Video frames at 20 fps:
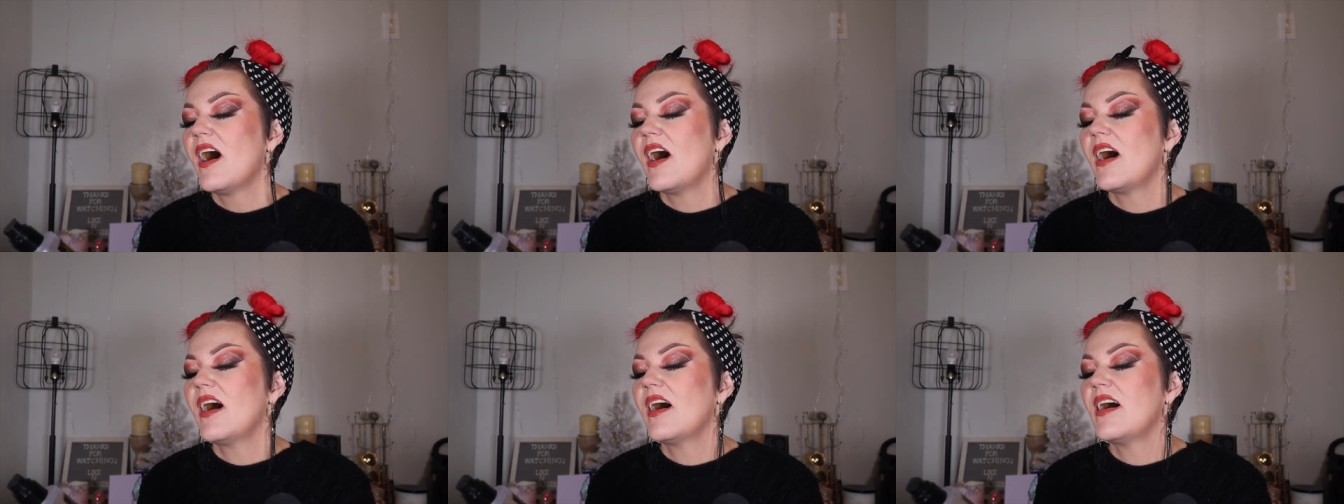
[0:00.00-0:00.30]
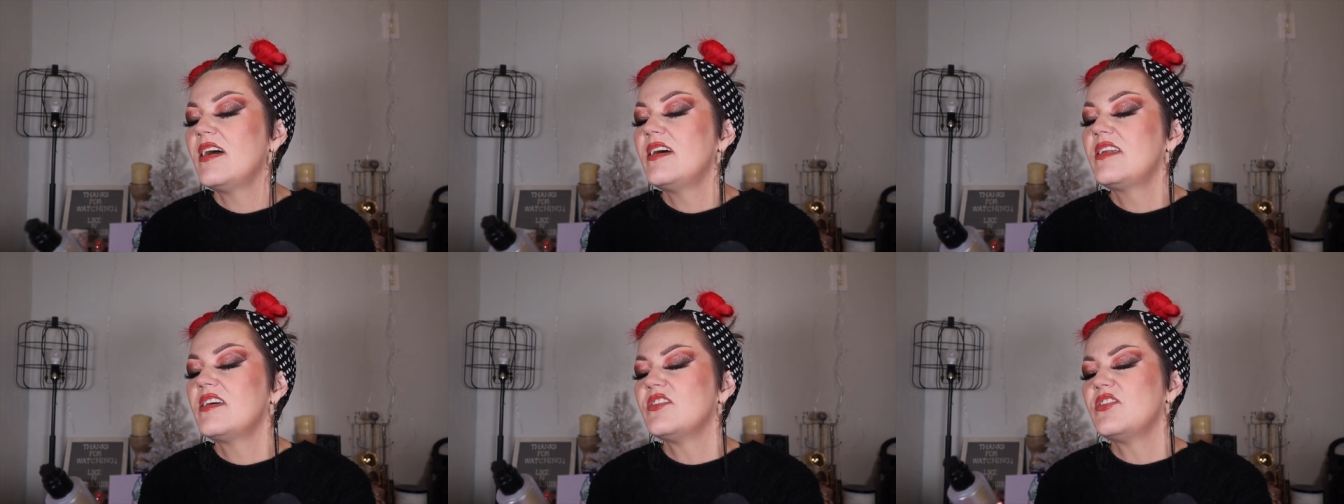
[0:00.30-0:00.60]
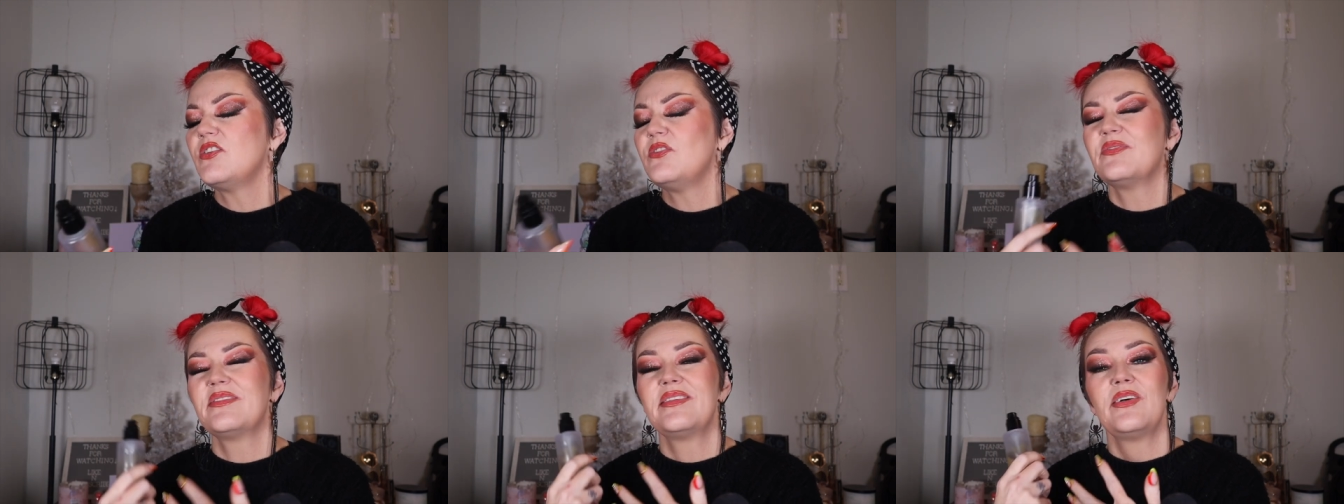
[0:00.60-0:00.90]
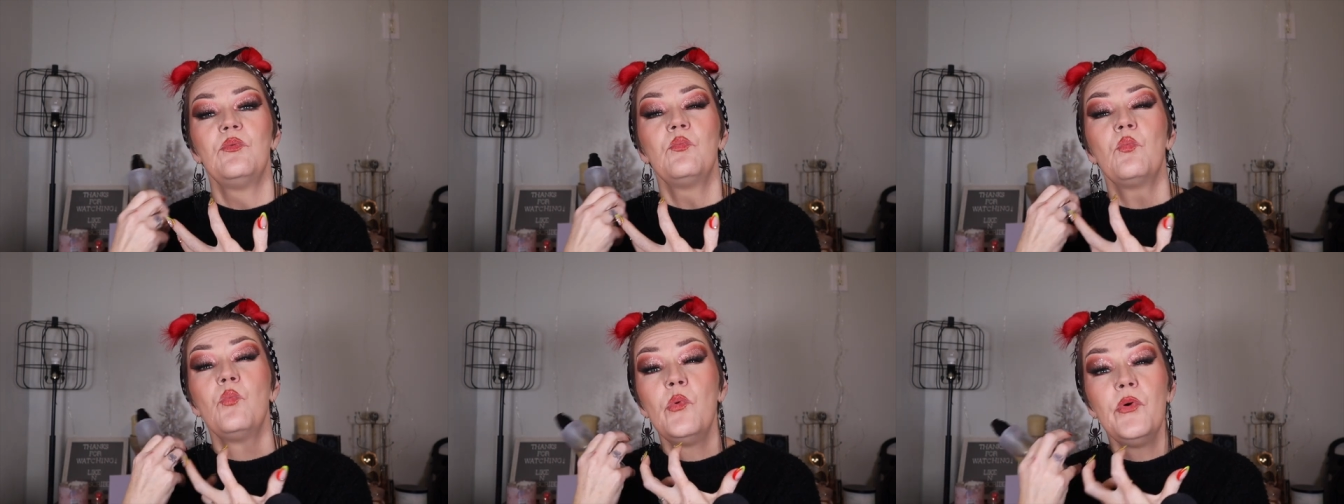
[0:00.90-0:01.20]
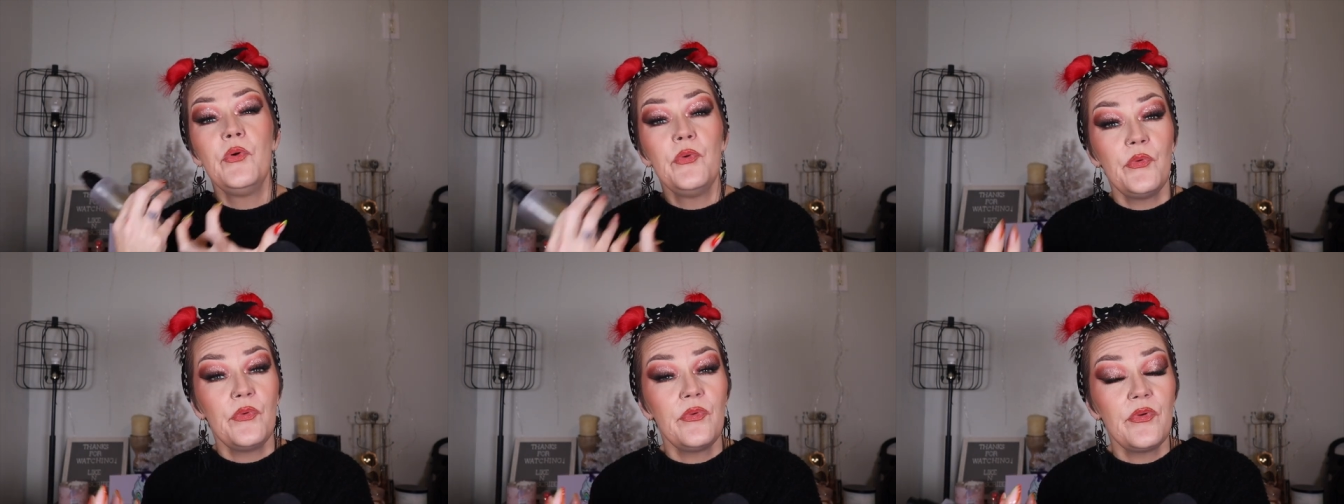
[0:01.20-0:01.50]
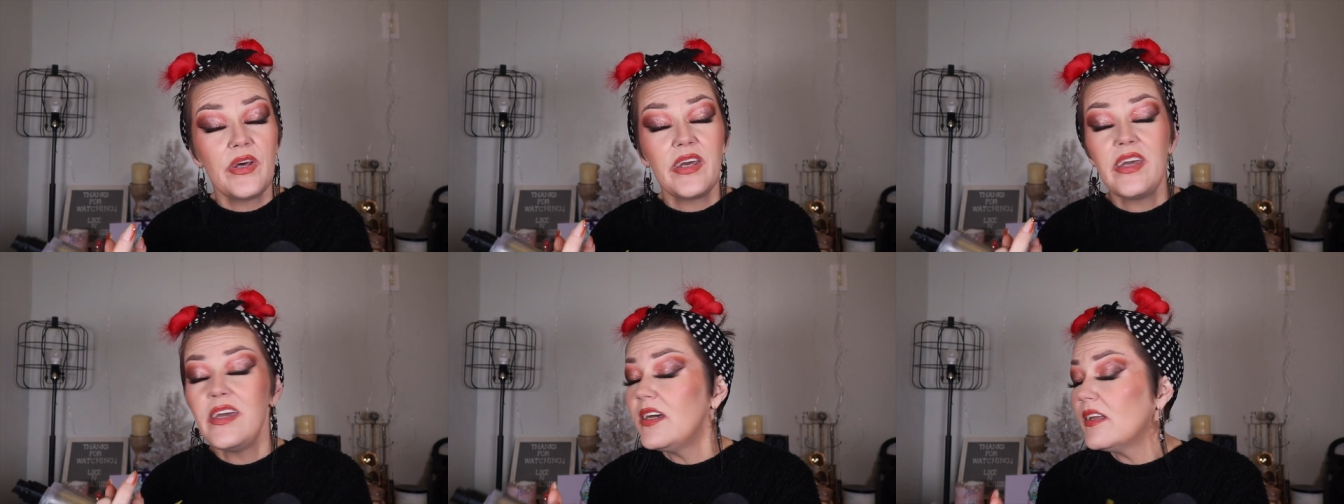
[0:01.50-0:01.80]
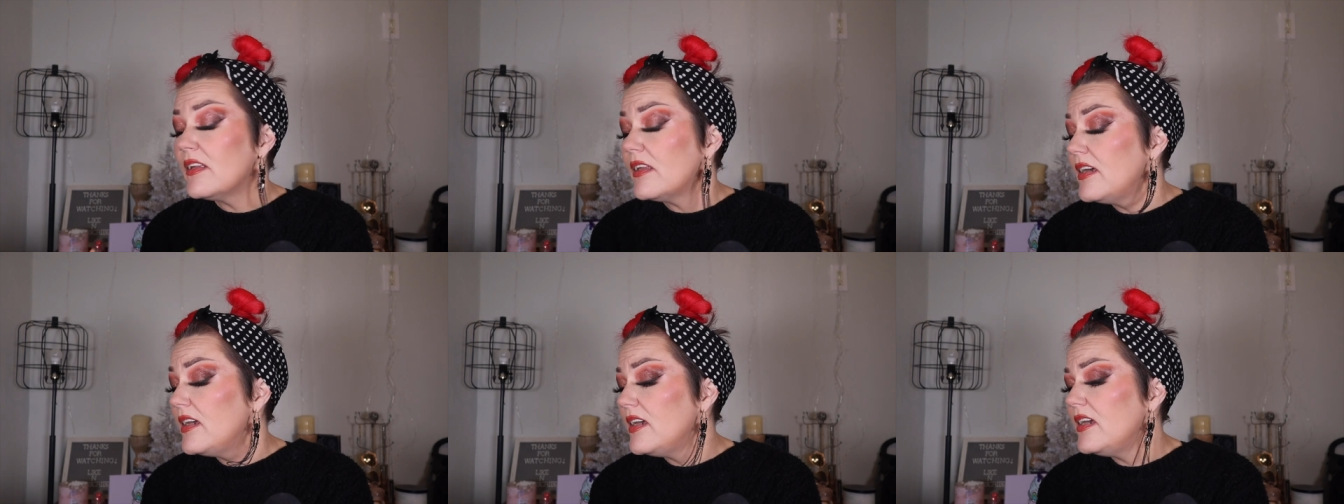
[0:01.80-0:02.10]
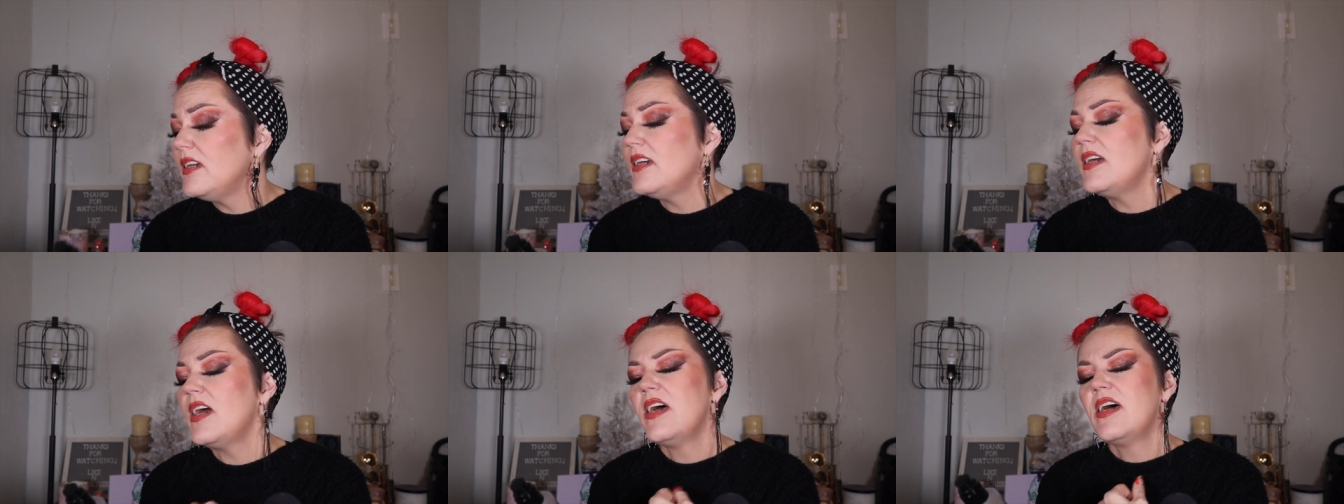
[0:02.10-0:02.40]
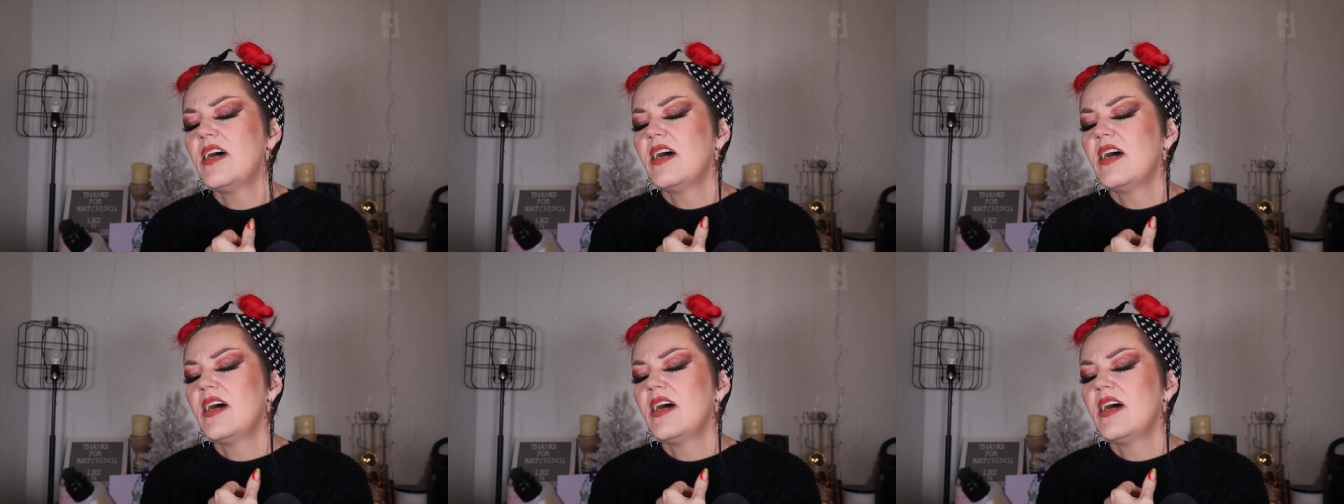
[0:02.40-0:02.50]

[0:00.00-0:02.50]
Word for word: Uh, it is used in wound healing.